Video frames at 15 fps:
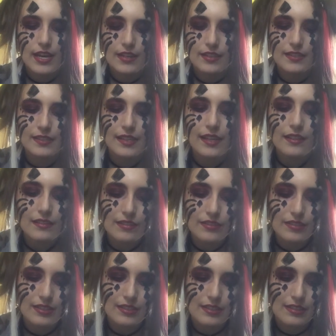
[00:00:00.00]
The
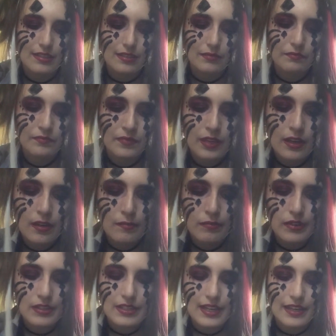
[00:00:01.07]
skeletal system
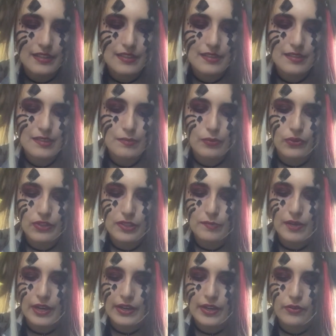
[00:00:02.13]
protects and supports
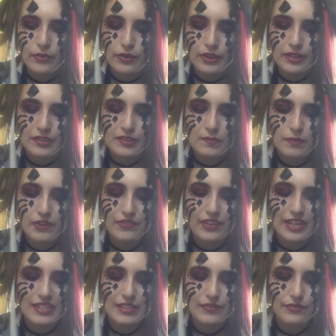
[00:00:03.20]
body organs,
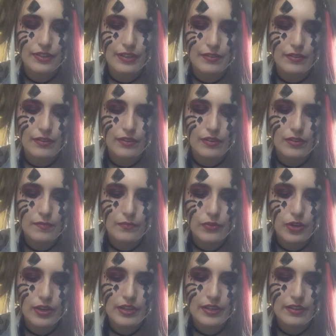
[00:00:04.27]
provides a
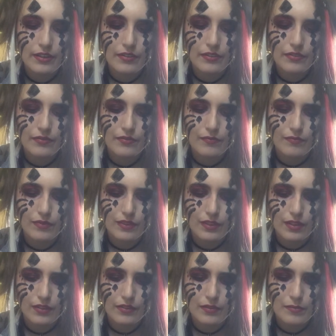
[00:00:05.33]
framework of
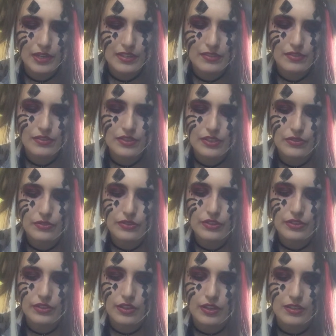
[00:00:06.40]
the muscles
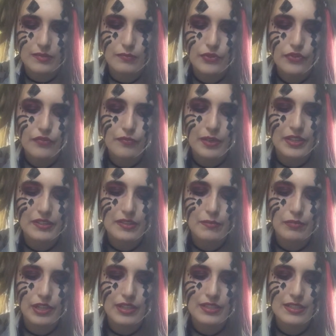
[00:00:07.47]
used to cause movement,
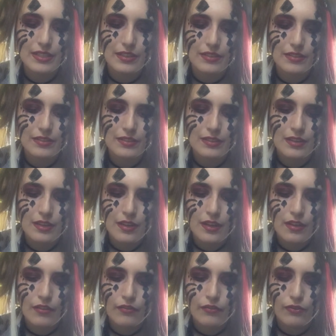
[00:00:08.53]
blood cells
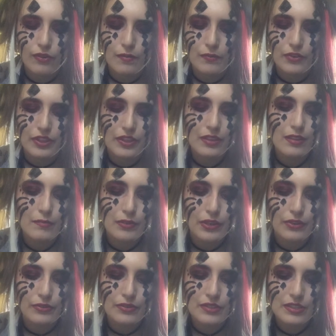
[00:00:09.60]
form within the
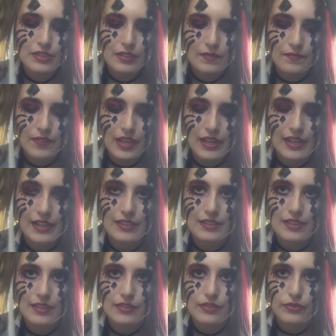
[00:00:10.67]
bones,
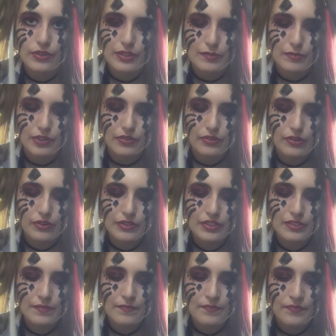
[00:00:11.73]
and stores
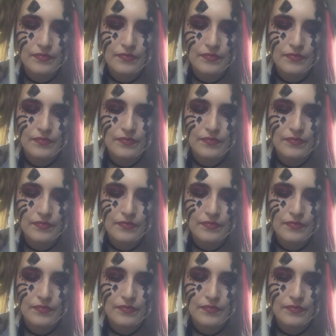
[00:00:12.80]
minerals.